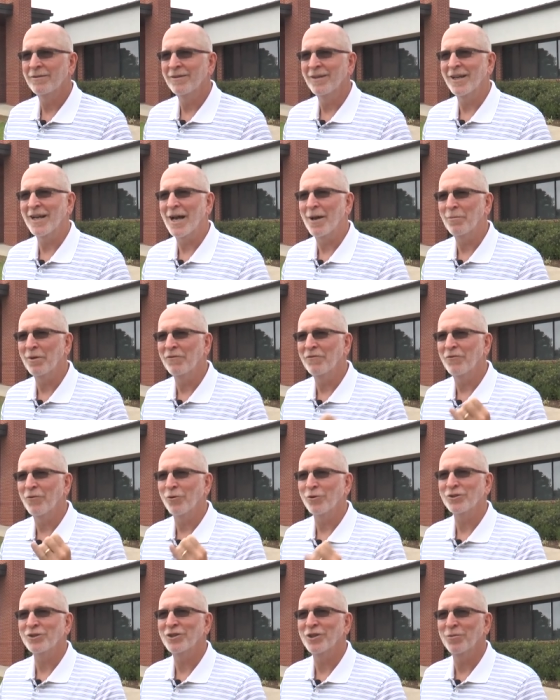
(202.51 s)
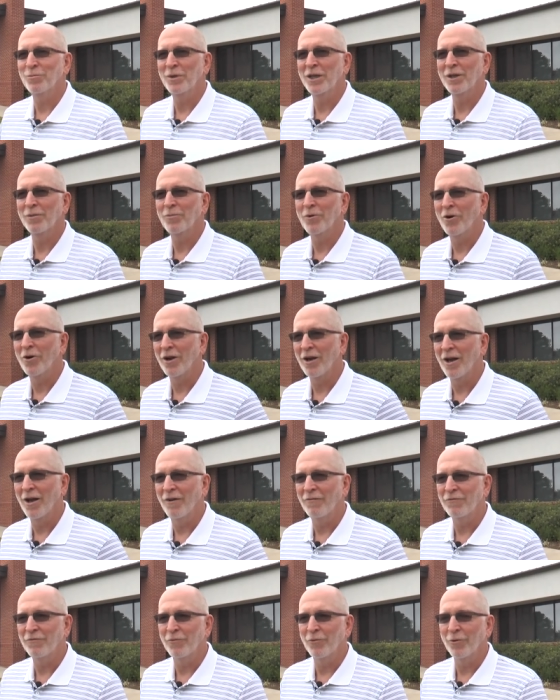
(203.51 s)
that I've been fortunate to be a part
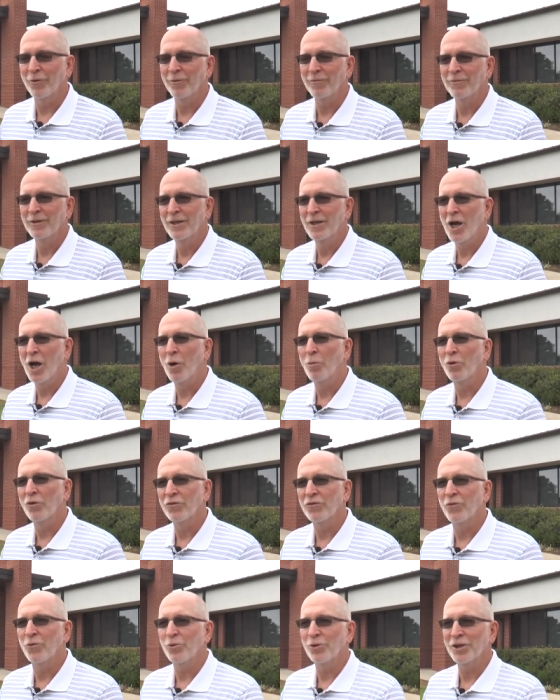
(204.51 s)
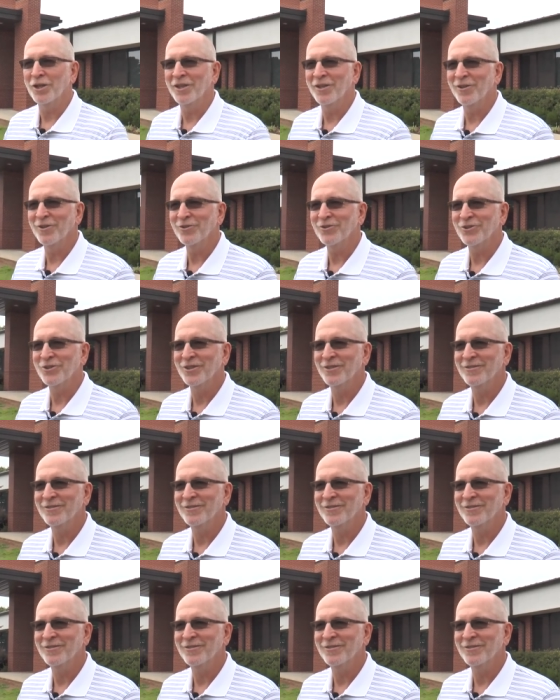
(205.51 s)
of for almost 40 years.